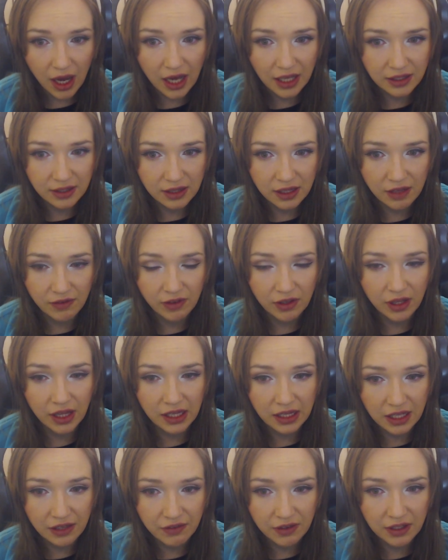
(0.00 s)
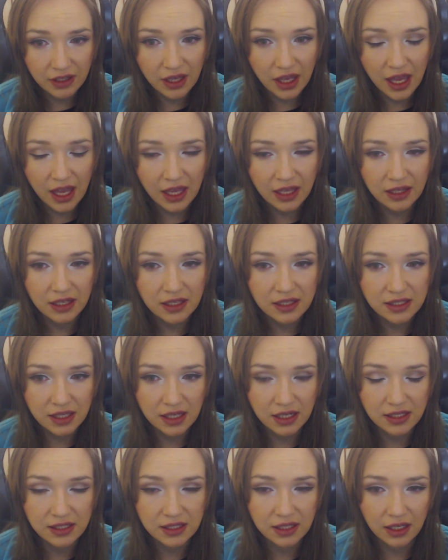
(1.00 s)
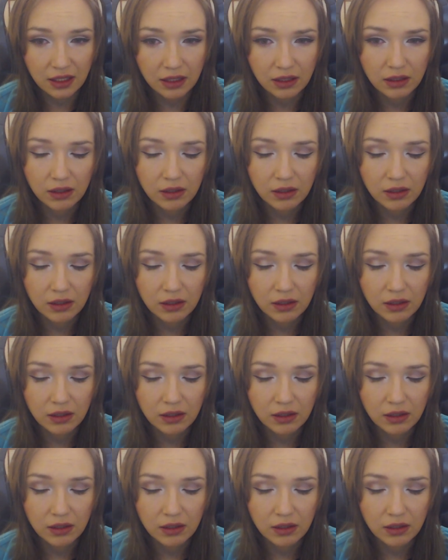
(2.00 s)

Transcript: at level 11 and 16.